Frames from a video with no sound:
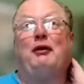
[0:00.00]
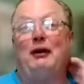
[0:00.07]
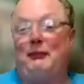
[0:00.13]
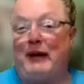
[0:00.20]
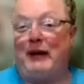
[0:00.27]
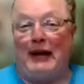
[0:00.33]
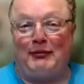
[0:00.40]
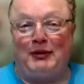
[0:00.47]
no,
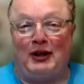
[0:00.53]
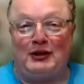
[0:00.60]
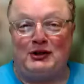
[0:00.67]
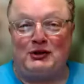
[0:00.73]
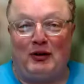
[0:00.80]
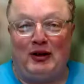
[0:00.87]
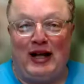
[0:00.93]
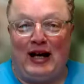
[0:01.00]
well, Pop
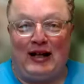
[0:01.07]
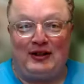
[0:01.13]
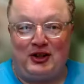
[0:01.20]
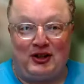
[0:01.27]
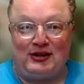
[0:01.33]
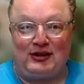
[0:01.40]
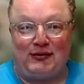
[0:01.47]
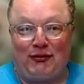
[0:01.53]
Tarts were
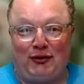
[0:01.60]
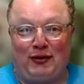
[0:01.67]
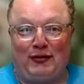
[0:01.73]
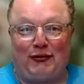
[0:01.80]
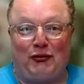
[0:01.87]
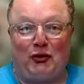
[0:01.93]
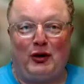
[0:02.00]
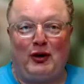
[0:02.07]
not just
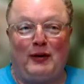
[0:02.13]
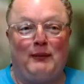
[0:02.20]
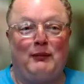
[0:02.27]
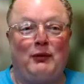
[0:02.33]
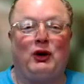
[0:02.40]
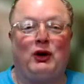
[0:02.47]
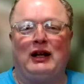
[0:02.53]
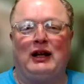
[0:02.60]
for
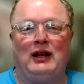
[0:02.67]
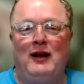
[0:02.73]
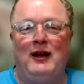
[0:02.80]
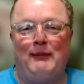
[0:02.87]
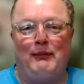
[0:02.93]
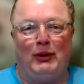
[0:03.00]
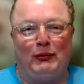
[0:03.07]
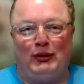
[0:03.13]
the morning.
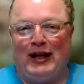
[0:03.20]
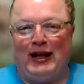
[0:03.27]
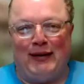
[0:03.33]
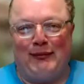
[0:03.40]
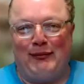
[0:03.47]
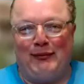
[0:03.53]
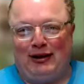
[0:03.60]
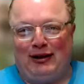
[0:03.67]
But what
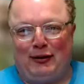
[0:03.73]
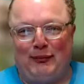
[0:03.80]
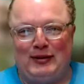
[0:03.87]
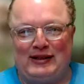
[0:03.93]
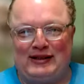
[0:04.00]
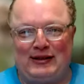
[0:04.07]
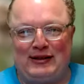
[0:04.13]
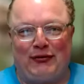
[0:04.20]
I'm a
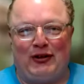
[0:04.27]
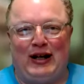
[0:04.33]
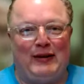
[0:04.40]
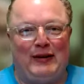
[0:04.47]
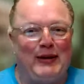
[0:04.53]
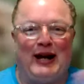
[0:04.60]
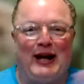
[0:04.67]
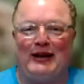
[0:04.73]
little
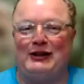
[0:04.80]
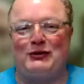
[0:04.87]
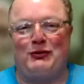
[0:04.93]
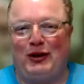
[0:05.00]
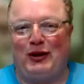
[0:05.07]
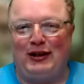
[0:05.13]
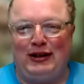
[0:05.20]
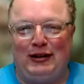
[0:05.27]
mystified about
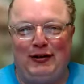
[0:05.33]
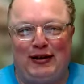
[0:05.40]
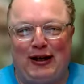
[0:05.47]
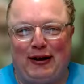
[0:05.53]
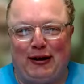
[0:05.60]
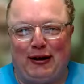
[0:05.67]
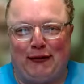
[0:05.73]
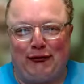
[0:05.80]
is, where do
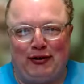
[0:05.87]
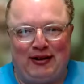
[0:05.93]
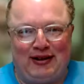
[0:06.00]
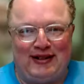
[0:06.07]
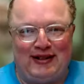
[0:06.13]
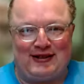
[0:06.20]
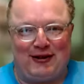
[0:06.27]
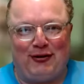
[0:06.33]
you get off
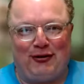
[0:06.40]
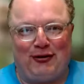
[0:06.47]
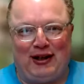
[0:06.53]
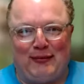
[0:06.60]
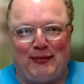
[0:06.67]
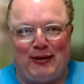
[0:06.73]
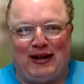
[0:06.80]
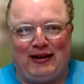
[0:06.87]
with this whole
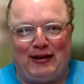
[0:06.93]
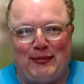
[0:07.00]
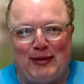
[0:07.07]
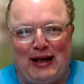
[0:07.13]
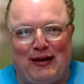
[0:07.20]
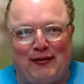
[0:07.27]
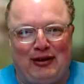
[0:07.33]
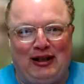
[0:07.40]
thing about
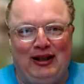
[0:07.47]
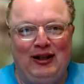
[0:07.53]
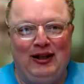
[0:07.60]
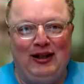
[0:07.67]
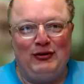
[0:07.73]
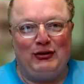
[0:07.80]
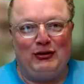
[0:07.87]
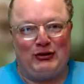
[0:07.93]
them having
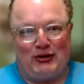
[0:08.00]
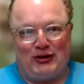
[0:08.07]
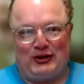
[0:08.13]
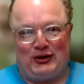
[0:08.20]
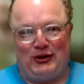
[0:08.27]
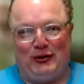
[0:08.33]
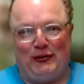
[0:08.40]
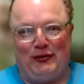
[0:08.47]

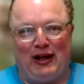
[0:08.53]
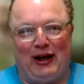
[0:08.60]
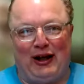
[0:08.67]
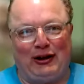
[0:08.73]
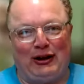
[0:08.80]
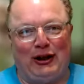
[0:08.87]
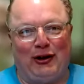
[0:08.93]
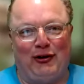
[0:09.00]
nutritional
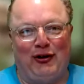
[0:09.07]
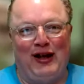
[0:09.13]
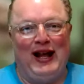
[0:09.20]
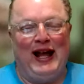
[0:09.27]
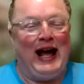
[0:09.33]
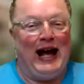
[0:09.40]
value?